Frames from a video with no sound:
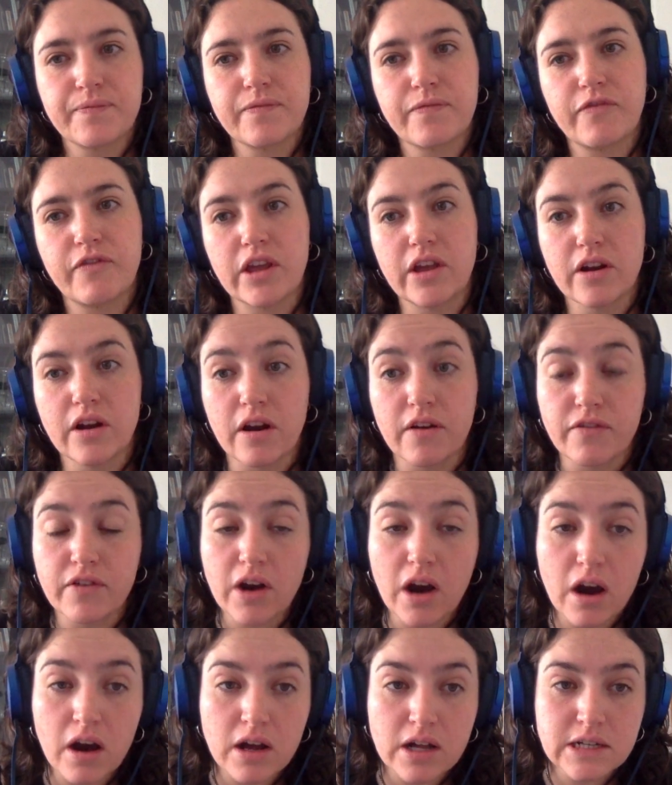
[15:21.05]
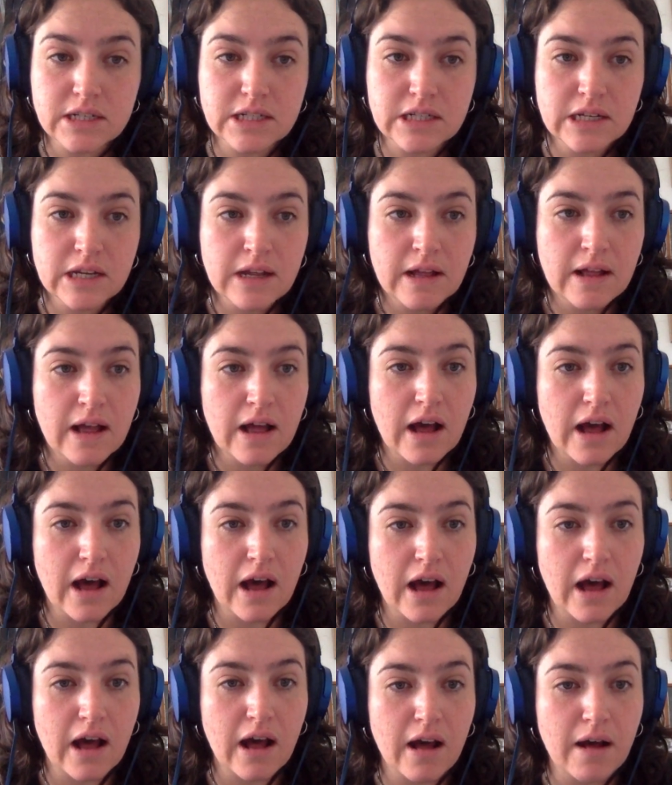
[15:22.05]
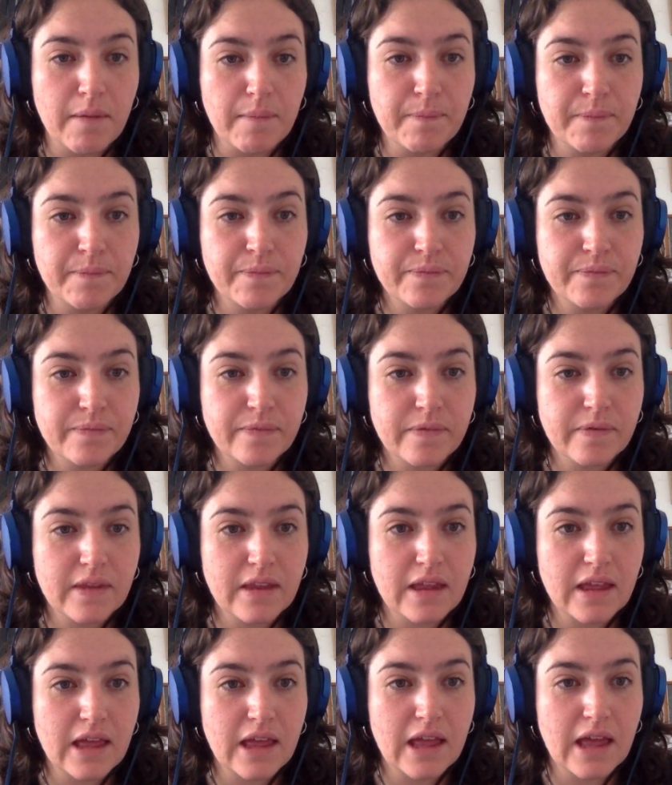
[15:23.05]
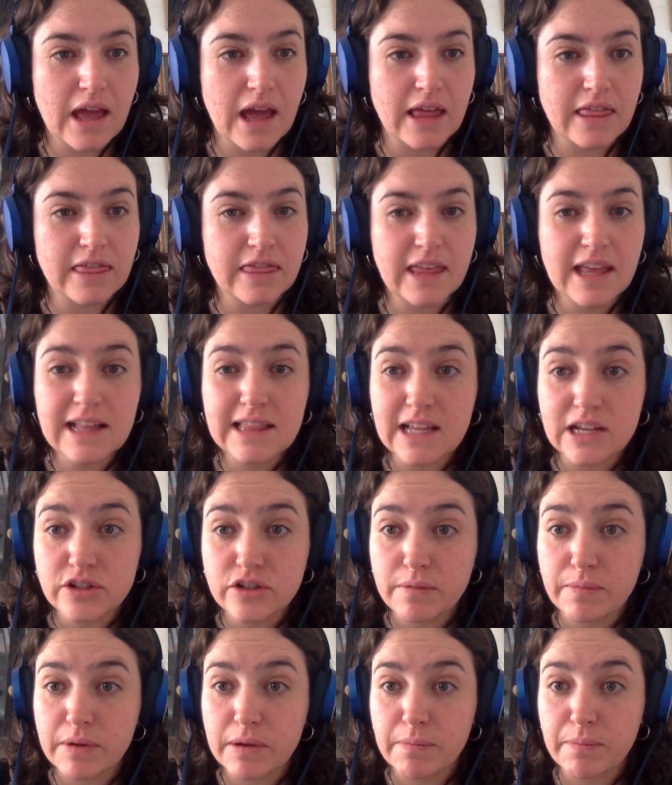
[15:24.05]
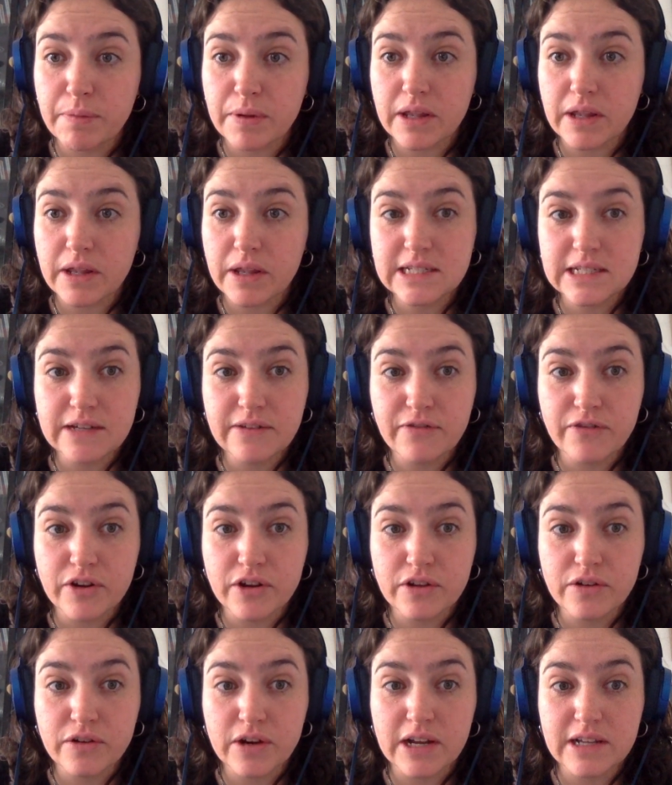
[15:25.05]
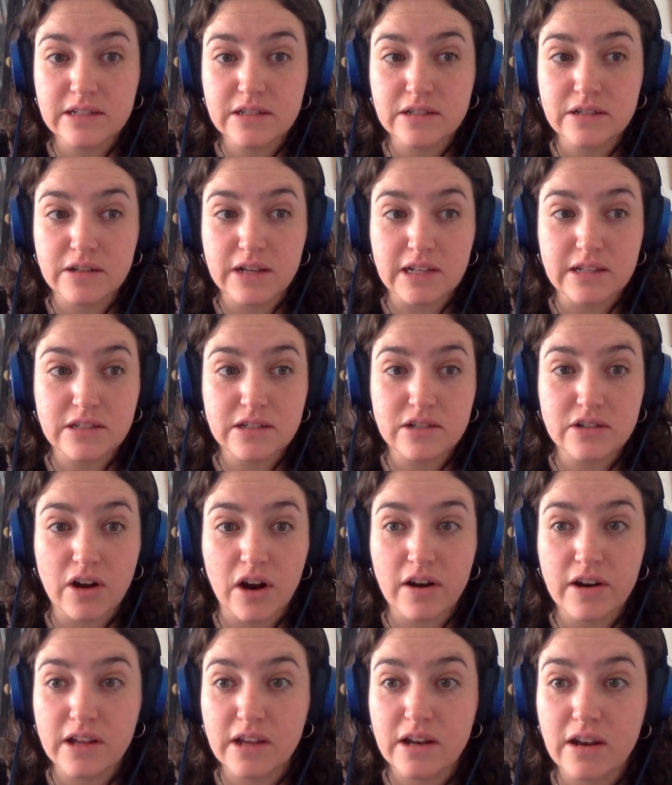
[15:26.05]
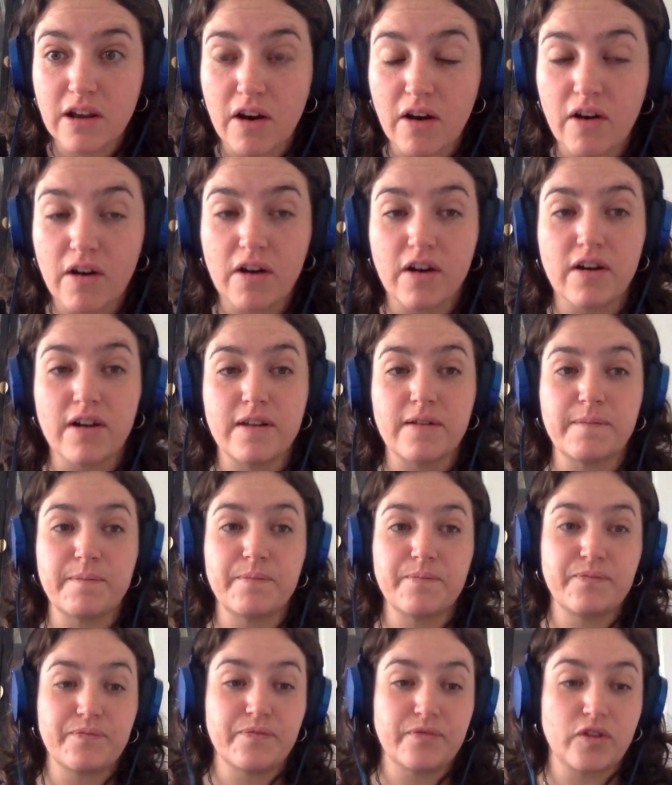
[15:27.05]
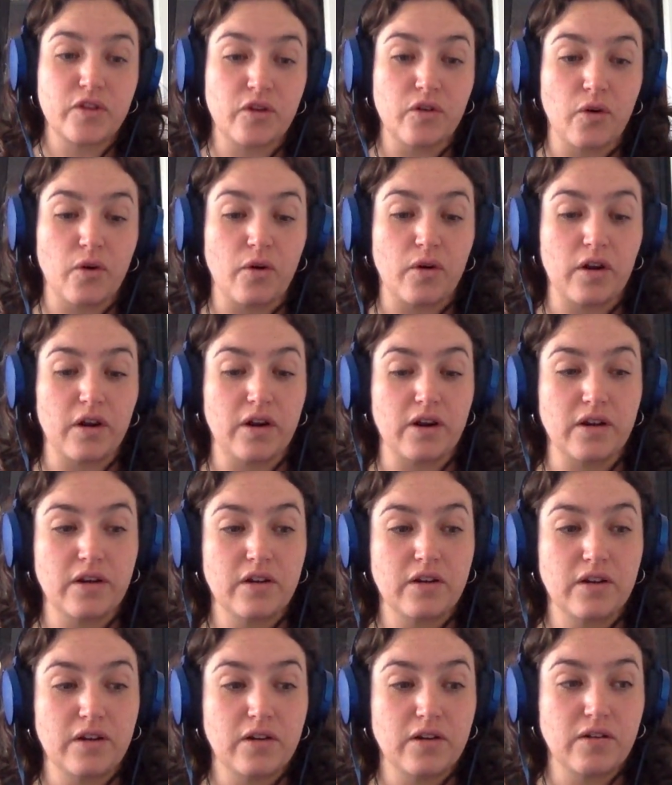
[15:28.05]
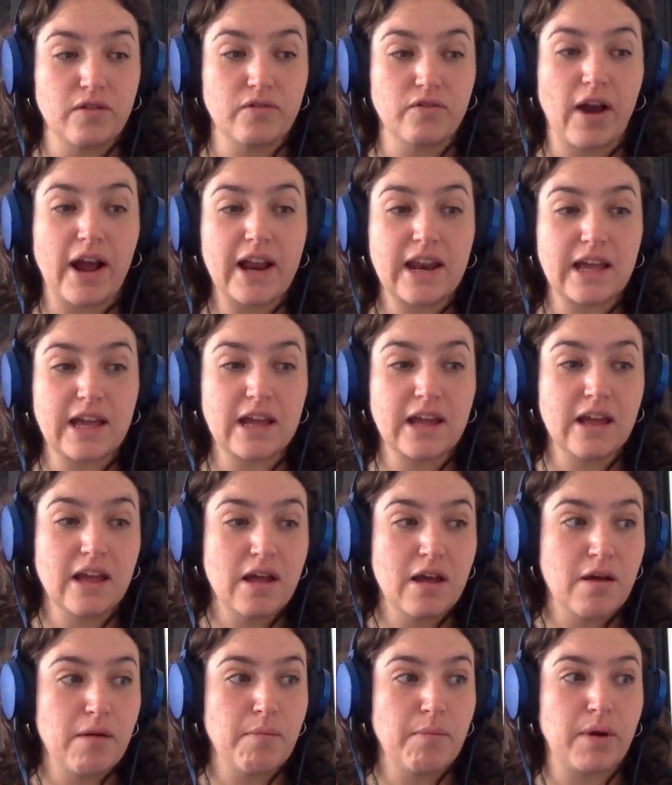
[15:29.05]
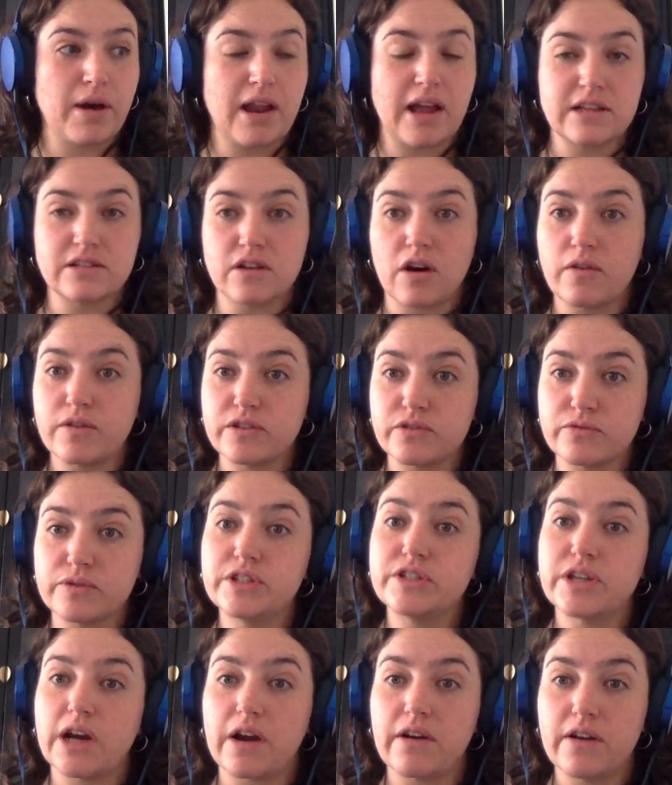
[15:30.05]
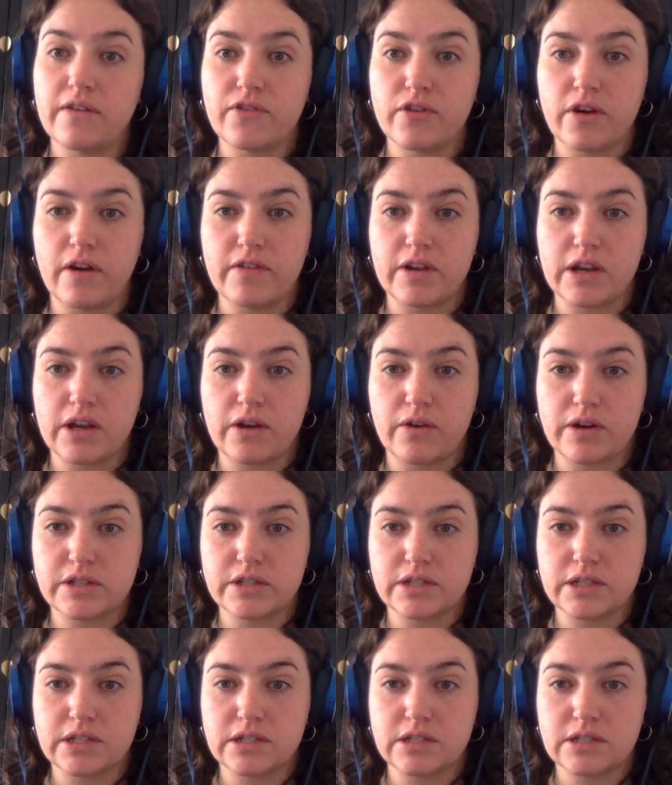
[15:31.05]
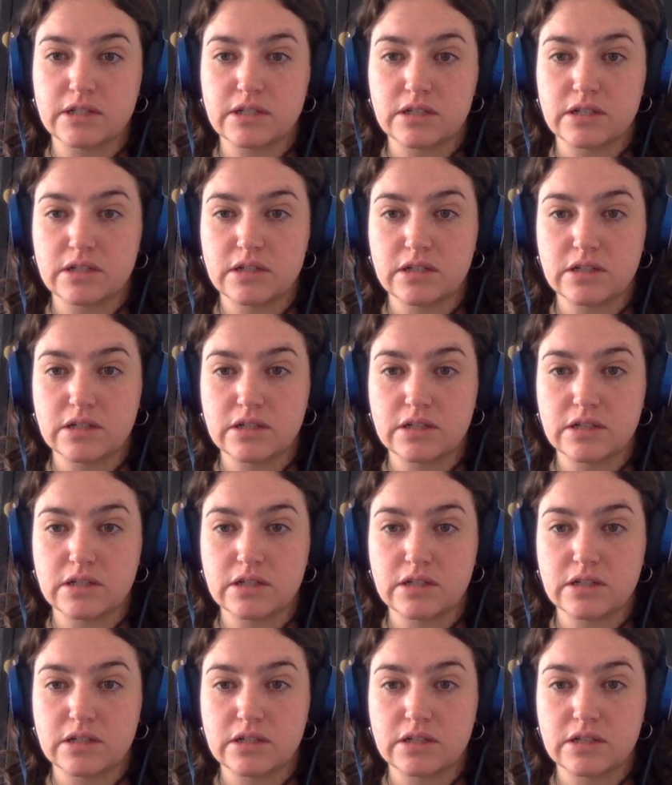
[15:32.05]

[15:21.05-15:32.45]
figure of Kant. I think that should be plenty for you guys to get started on your writing, but as always, reach out if you have any questions.